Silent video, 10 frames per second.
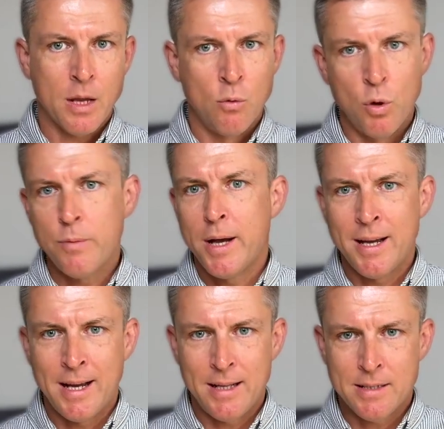When we are
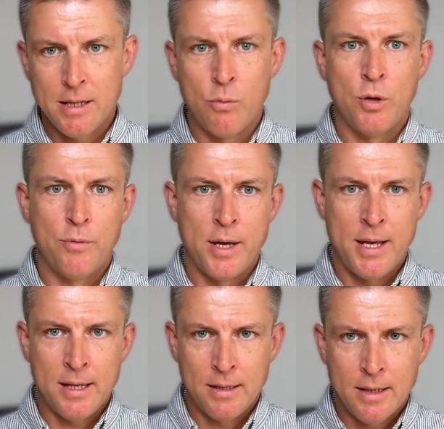healthy, when we are
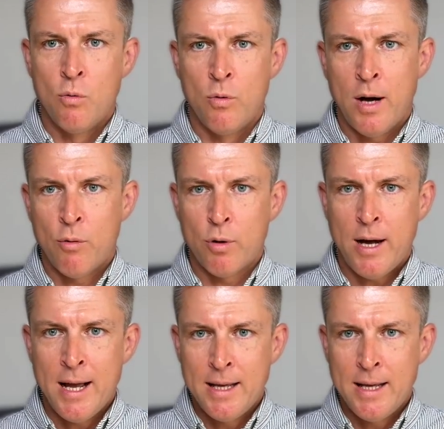young, our eye